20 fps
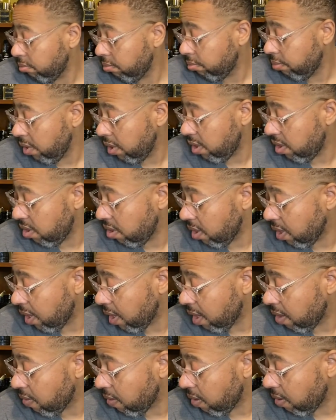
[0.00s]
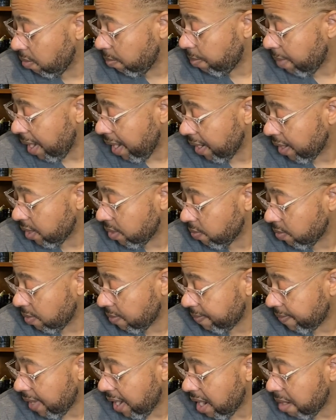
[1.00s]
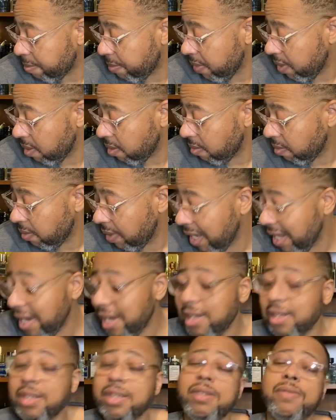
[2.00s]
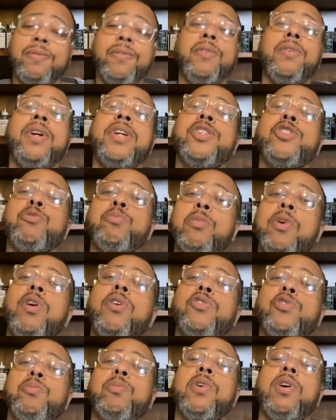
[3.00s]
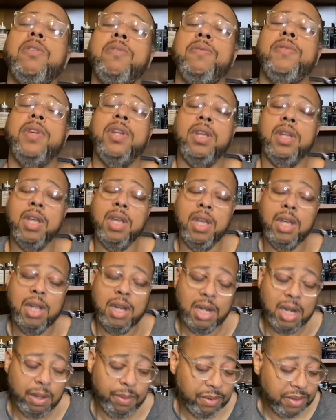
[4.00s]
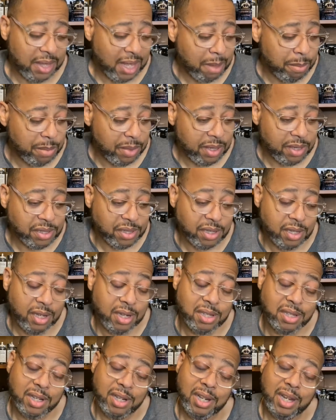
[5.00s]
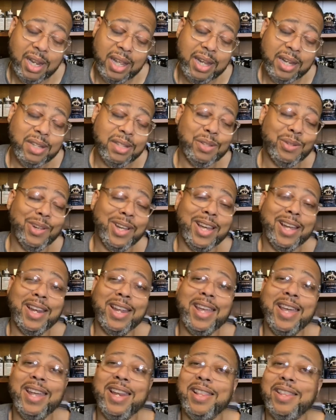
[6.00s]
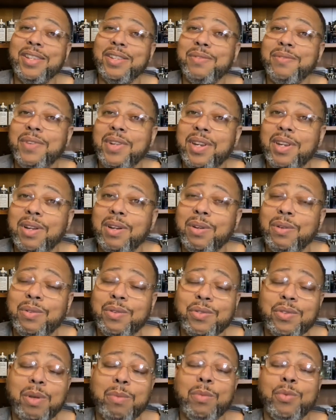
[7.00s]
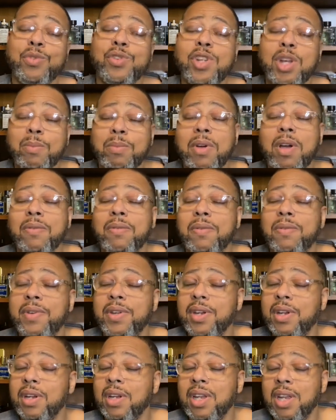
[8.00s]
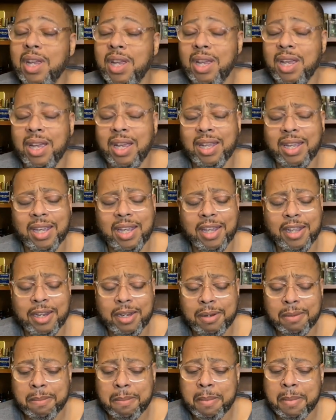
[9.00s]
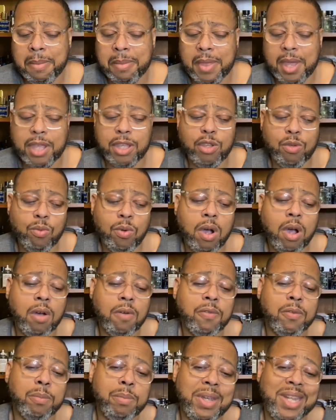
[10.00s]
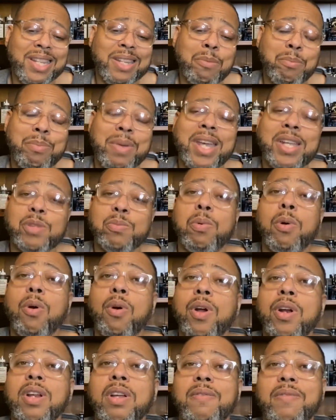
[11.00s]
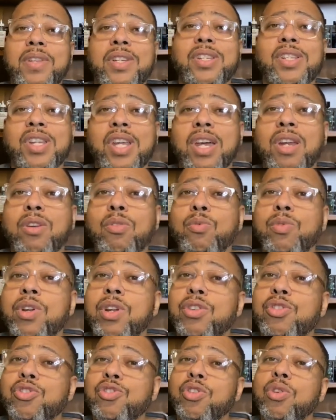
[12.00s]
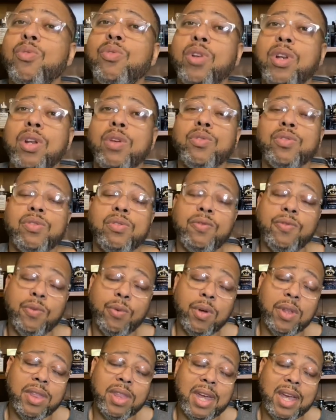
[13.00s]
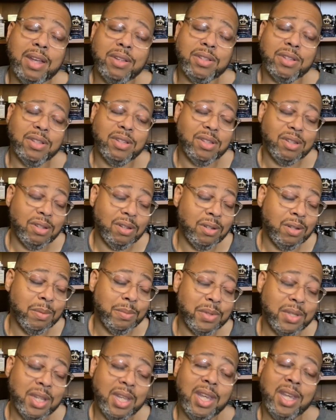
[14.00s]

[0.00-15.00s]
put you together a little package with a 5 mil in it for a small fee. Now with that being said, it's getting late, so I gotta edit this video, so I'm gonna jump off of here. Again, thank you all for being the best part of this channel. We are so close to 4,000 subs.